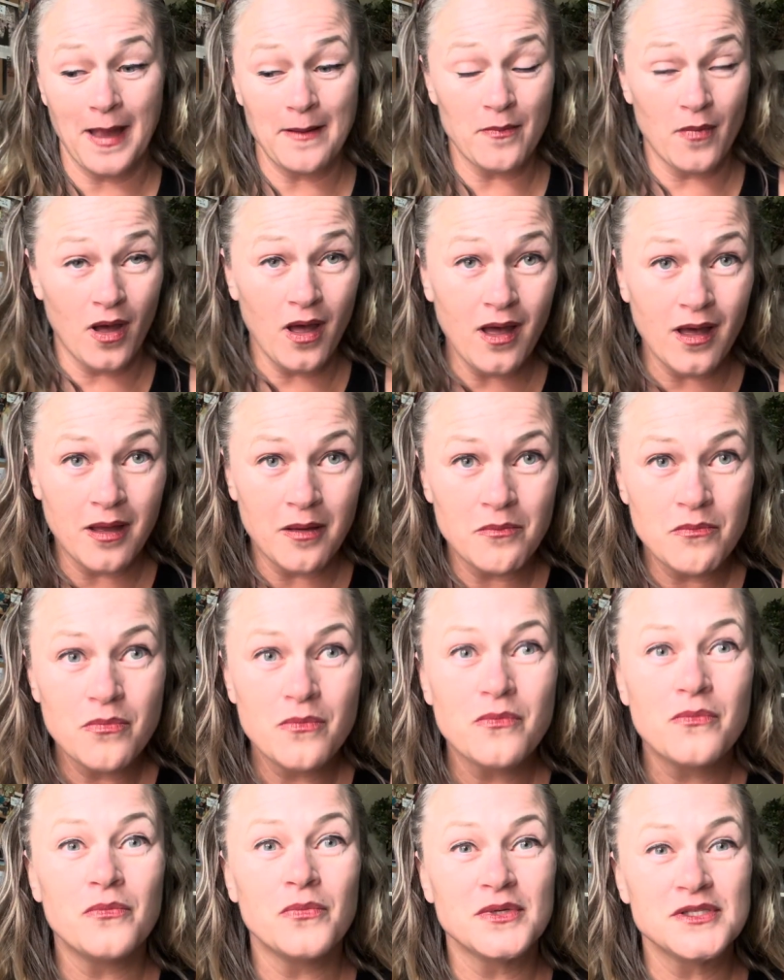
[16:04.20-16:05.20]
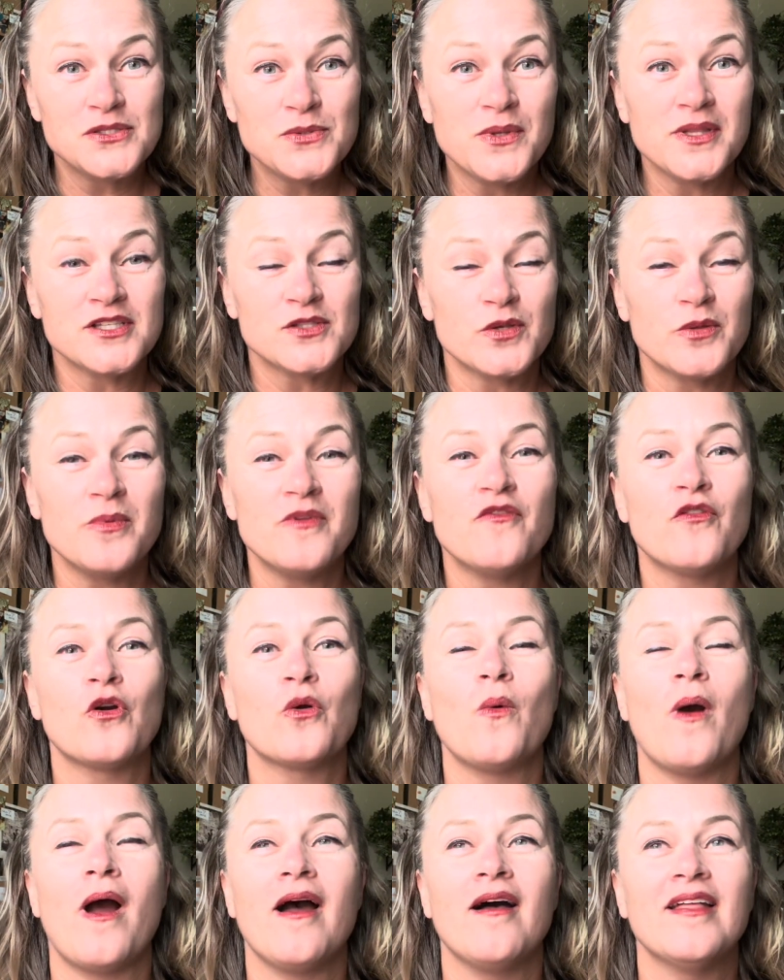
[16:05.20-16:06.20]
mom was doing this with me for a
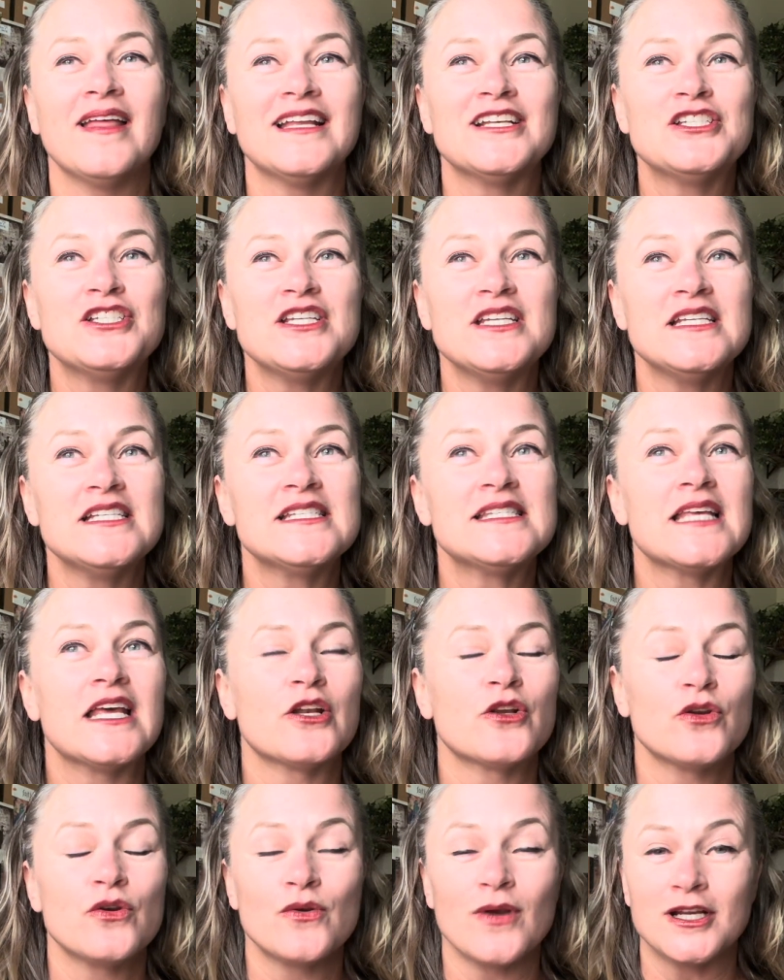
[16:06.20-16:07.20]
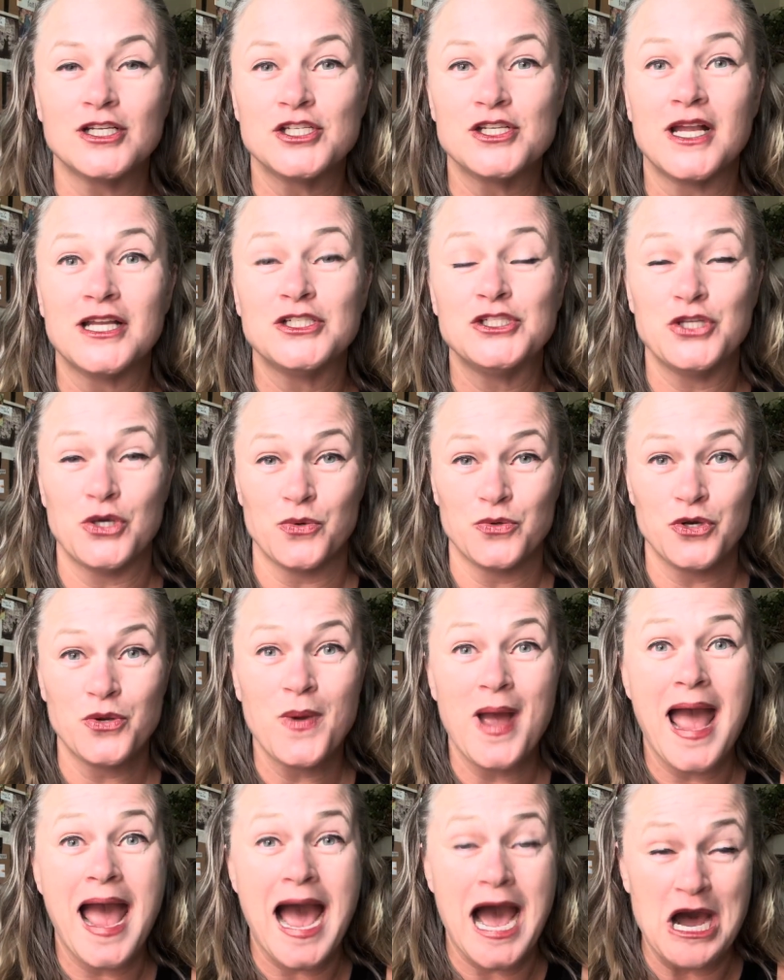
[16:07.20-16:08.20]
while, and she said, Gretchen, I don't know
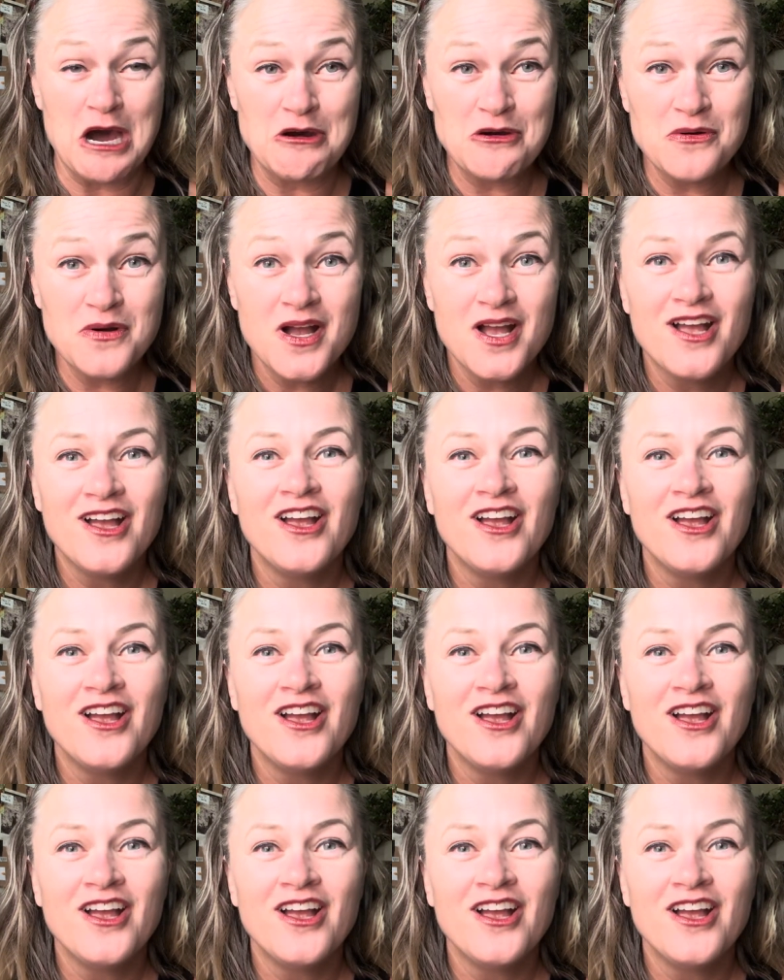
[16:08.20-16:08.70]
how